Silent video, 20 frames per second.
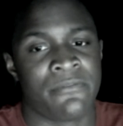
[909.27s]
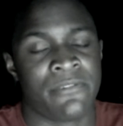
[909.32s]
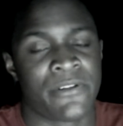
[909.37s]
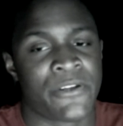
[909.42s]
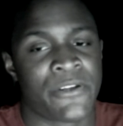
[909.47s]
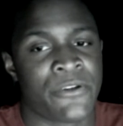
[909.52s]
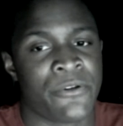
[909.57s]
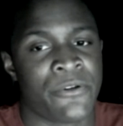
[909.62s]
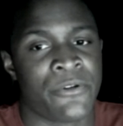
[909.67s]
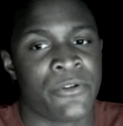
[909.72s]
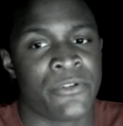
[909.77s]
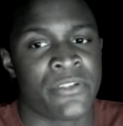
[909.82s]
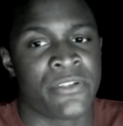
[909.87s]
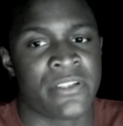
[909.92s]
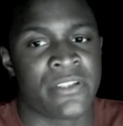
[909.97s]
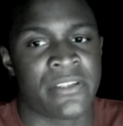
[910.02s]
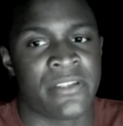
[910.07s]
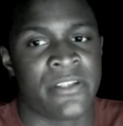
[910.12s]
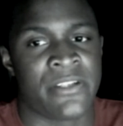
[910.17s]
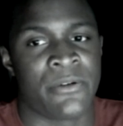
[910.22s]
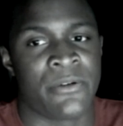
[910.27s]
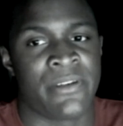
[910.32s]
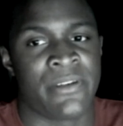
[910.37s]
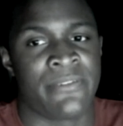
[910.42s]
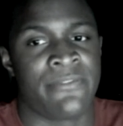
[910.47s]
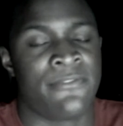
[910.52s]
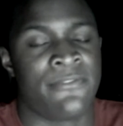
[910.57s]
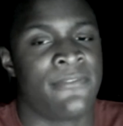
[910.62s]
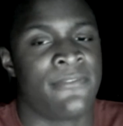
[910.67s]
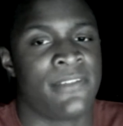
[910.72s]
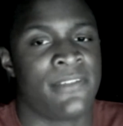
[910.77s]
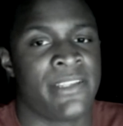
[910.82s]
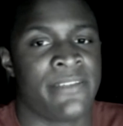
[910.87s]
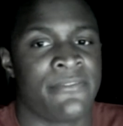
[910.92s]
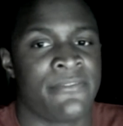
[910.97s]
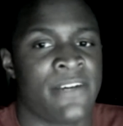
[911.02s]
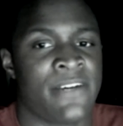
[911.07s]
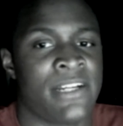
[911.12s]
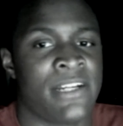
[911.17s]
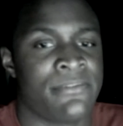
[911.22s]
recruiters,
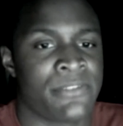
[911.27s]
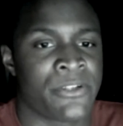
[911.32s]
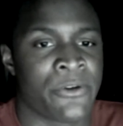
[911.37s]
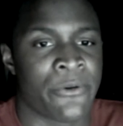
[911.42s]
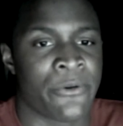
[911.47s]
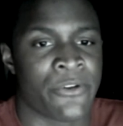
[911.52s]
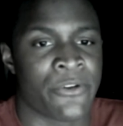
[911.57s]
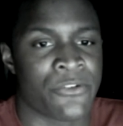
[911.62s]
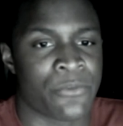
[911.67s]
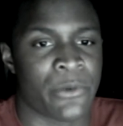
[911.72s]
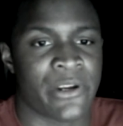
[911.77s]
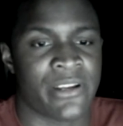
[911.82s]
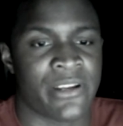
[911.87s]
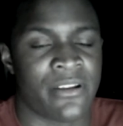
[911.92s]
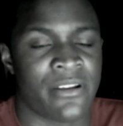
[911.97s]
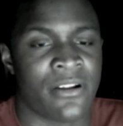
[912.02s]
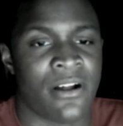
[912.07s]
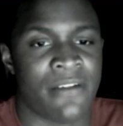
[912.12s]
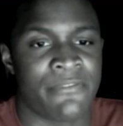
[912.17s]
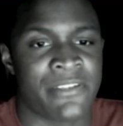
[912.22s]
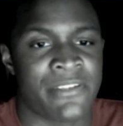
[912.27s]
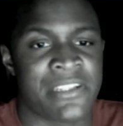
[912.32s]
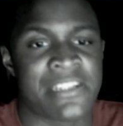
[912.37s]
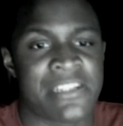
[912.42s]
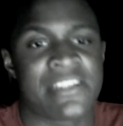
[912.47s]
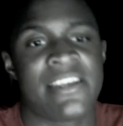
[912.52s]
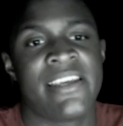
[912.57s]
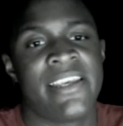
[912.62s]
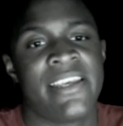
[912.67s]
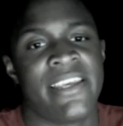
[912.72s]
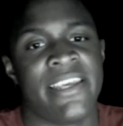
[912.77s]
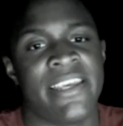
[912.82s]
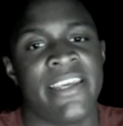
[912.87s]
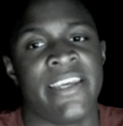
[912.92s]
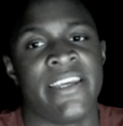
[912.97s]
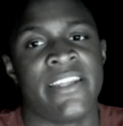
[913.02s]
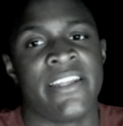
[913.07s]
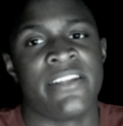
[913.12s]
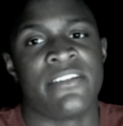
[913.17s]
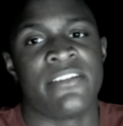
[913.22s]
if 5 recruiters work in an office
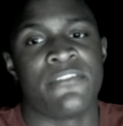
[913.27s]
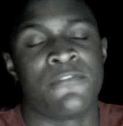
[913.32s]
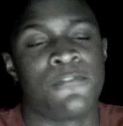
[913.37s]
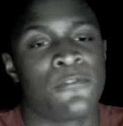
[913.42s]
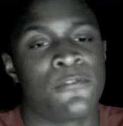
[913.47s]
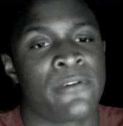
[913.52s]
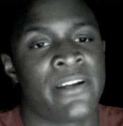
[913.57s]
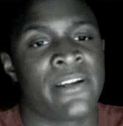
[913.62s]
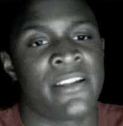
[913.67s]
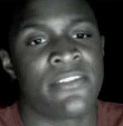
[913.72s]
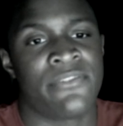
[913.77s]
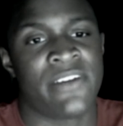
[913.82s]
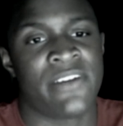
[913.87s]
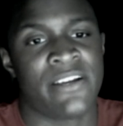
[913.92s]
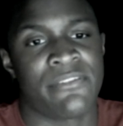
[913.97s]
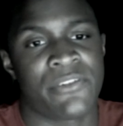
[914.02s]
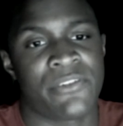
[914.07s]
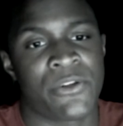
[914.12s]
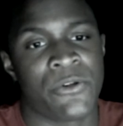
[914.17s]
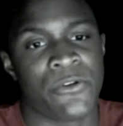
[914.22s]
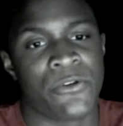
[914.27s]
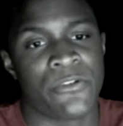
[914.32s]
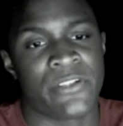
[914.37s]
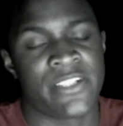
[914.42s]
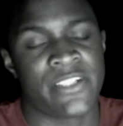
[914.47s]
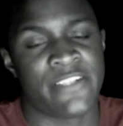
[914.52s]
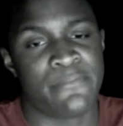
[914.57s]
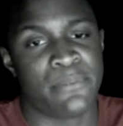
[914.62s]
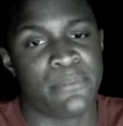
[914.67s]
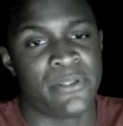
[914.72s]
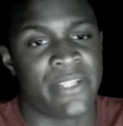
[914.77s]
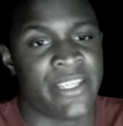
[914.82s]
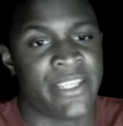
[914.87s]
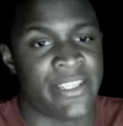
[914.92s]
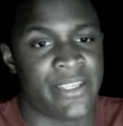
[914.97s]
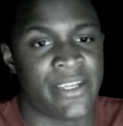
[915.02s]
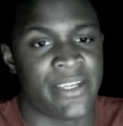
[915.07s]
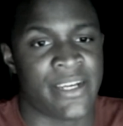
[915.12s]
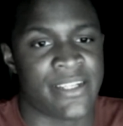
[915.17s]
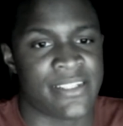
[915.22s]
and 4 out of the 5 recruiters have put
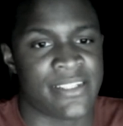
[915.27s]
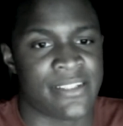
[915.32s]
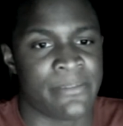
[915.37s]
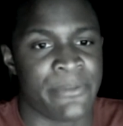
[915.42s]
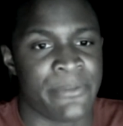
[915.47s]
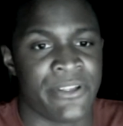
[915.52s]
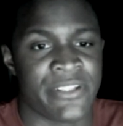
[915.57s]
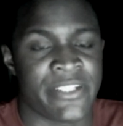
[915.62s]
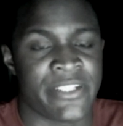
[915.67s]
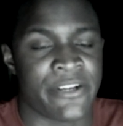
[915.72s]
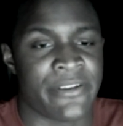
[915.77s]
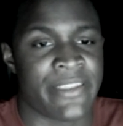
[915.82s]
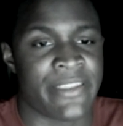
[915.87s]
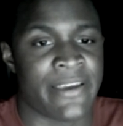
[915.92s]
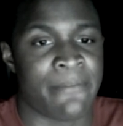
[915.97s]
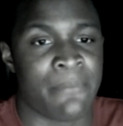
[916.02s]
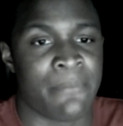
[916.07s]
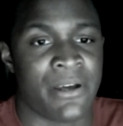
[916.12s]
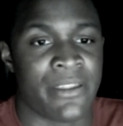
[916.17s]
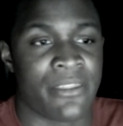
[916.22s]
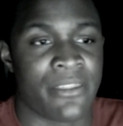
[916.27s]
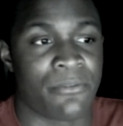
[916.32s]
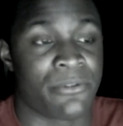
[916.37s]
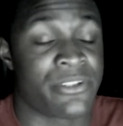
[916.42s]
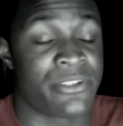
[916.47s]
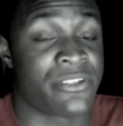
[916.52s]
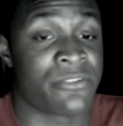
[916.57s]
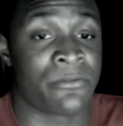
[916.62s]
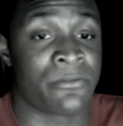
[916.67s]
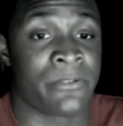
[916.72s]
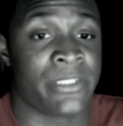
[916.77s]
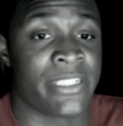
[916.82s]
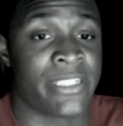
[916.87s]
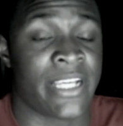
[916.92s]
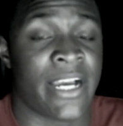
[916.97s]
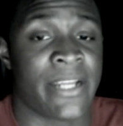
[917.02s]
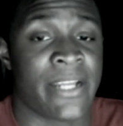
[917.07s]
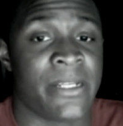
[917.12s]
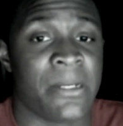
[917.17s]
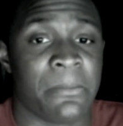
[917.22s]
8 guys in the military that month, which is a really
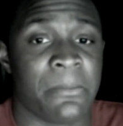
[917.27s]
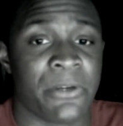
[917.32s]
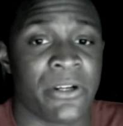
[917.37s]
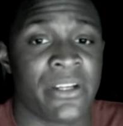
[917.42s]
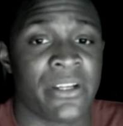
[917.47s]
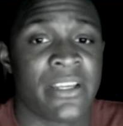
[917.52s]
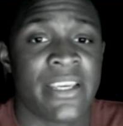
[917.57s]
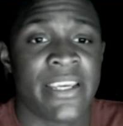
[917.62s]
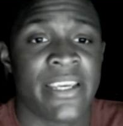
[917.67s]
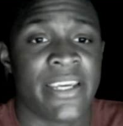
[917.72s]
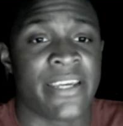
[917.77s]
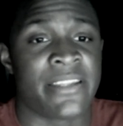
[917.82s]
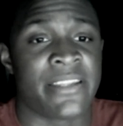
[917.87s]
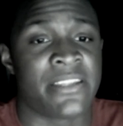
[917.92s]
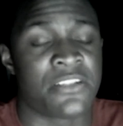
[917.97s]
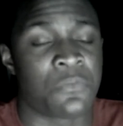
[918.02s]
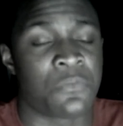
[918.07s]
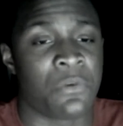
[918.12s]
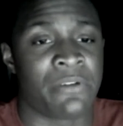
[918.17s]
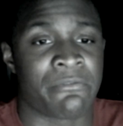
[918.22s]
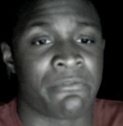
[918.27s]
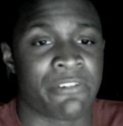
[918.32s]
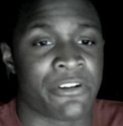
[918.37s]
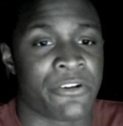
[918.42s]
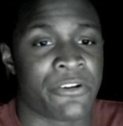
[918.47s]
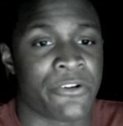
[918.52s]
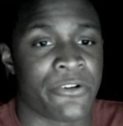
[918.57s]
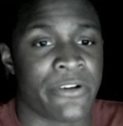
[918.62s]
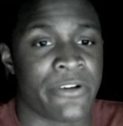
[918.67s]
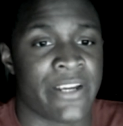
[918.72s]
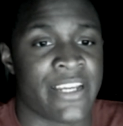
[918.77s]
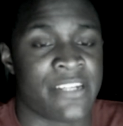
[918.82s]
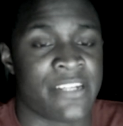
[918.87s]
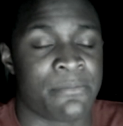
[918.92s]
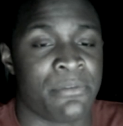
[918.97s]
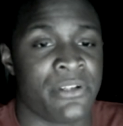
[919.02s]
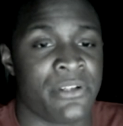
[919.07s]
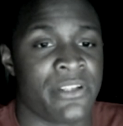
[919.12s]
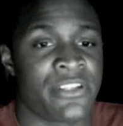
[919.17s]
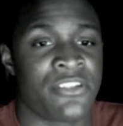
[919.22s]
high number, and this one recruiter has
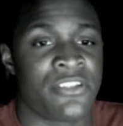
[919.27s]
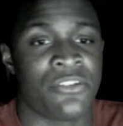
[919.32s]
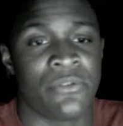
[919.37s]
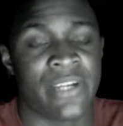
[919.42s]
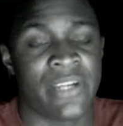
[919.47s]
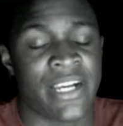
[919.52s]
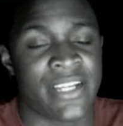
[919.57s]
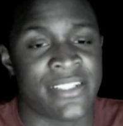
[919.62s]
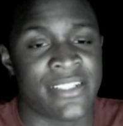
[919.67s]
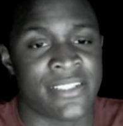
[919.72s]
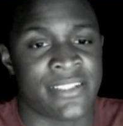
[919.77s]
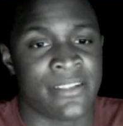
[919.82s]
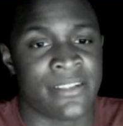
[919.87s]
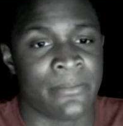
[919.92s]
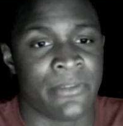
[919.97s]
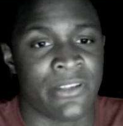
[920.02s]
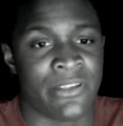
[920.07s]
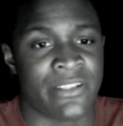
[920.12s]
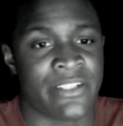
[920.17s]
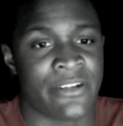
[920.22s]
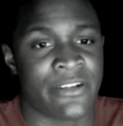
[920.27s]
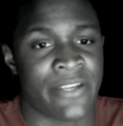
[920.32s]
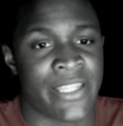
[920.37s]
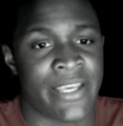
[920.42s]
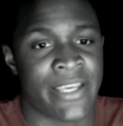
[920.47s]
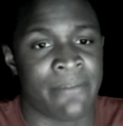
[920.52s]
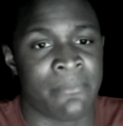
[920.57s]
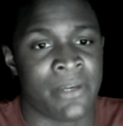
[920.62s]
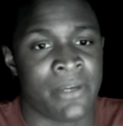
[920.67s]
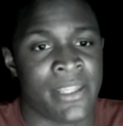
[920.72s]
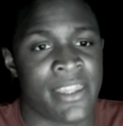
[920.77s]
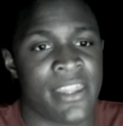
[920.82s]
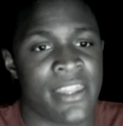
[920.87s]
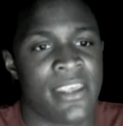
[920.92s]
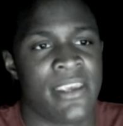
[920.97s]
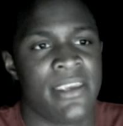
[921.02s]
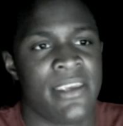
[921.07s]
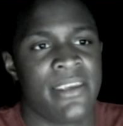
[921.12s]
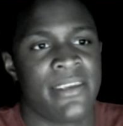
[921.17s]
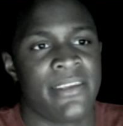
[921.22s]
put 2 guys in the military that month,
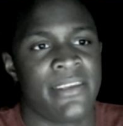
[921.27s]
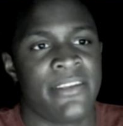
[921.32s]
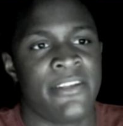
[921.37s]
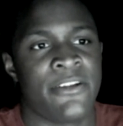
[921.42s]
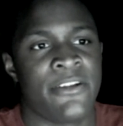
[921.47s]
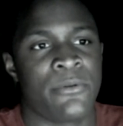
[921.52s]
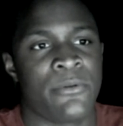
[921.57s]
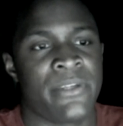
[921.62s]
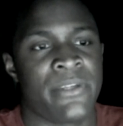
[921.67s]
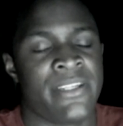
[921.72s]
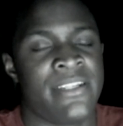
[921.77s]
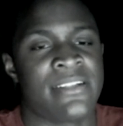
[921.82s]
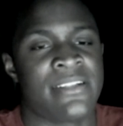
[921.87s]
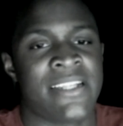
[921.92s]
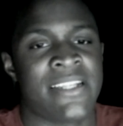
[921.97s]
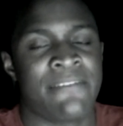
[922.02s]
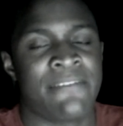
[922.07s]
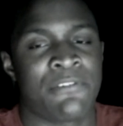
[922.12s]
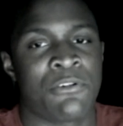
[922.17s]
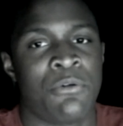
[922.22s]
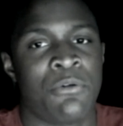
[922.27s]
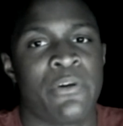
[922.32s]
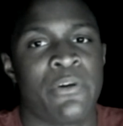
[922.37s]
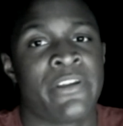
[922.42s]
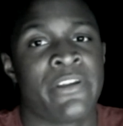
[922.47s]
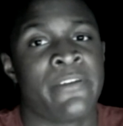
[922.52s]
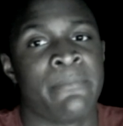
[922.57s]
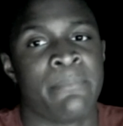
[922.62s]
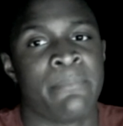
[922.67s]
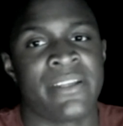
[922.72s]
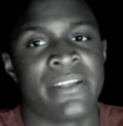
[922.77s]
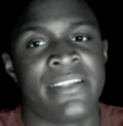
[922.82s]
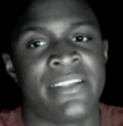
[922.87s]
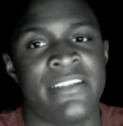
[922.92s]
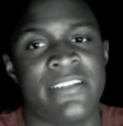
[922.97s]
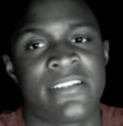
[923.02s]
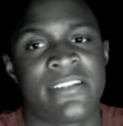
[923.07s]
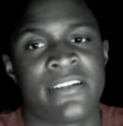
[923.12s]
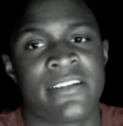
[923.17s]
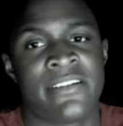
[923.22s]
he doesn't have a quota, but
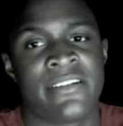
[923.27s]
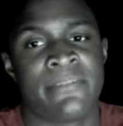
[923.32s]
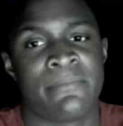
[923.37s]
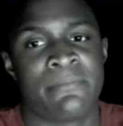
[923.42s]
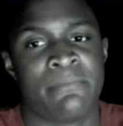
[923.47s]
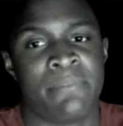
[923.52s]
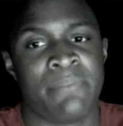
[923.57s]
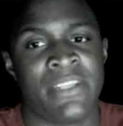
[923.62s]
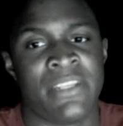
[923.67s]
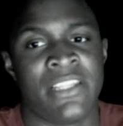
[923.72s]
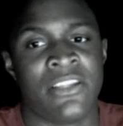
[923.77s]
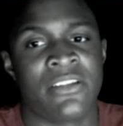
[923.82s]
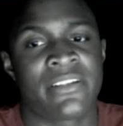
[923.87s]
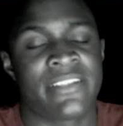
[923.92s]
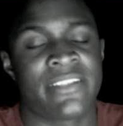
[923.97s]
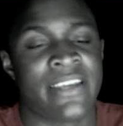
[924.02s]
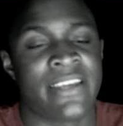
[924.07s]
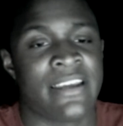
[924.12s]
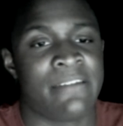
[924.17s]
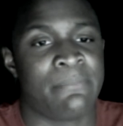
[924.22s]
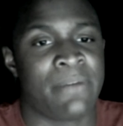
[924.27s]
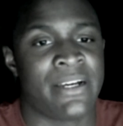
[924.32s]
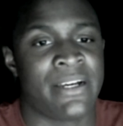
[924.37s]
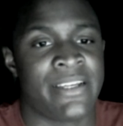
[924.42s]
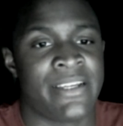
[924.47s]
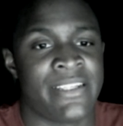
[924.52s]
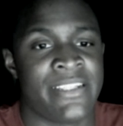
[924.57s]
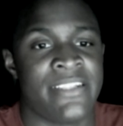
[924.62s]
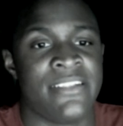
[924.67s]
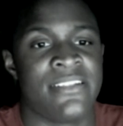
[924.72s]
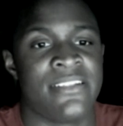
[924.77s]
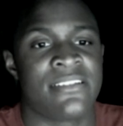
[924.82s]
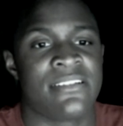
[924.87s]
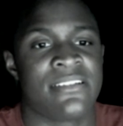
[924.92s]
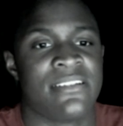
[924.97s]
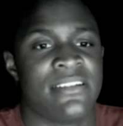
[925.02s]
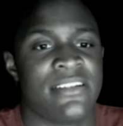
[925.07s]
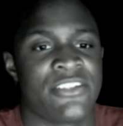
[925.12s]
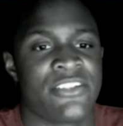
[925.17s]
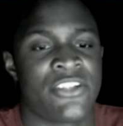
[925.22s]
he's gonna be looked at by
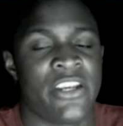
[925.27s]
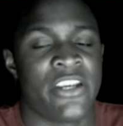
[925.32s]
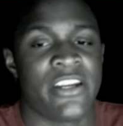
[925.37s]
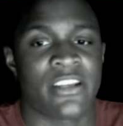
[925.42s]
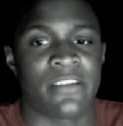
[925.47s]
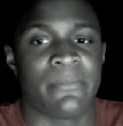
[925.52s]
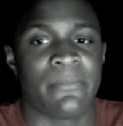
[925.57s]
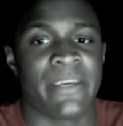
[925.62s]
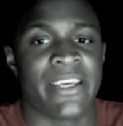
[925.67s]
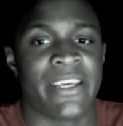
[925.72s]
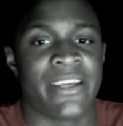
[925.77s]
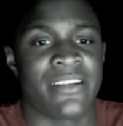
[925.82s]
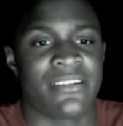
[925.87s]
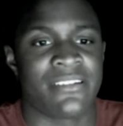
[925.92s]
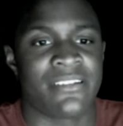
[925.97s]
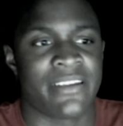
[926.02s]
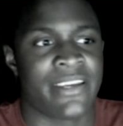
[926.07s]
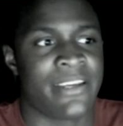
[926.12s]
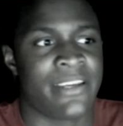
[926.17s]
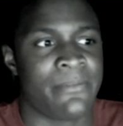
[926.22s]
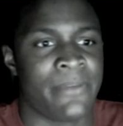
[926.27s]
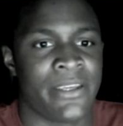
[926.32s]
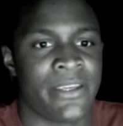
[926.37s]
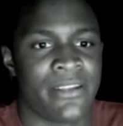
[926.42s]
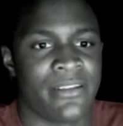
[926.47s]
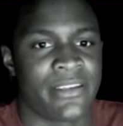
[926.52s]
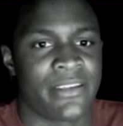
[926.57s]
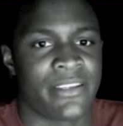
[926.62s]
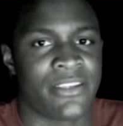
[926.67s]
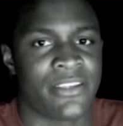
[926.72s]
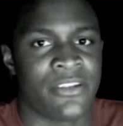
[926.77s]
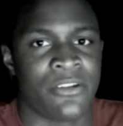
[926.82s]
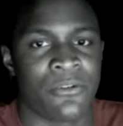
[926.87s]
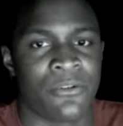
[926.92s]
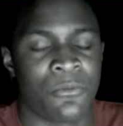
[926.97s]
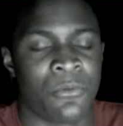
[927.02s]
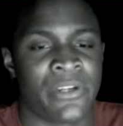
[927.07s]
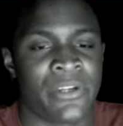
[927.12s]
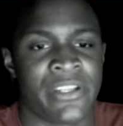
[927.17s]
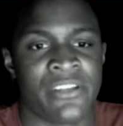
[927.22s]
his chain of command and say, hey man,
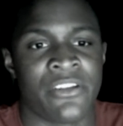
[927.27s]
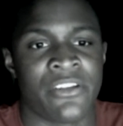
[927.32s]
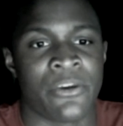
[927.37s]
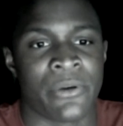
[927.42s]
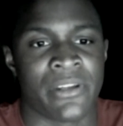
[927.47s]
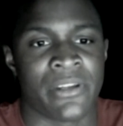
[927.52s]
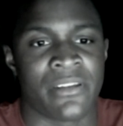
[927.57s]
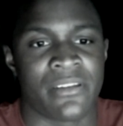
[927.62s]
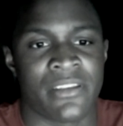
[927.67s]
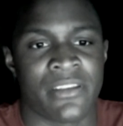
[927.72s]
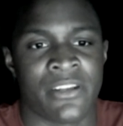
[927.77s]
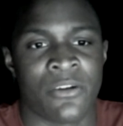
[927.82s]
what are you doing?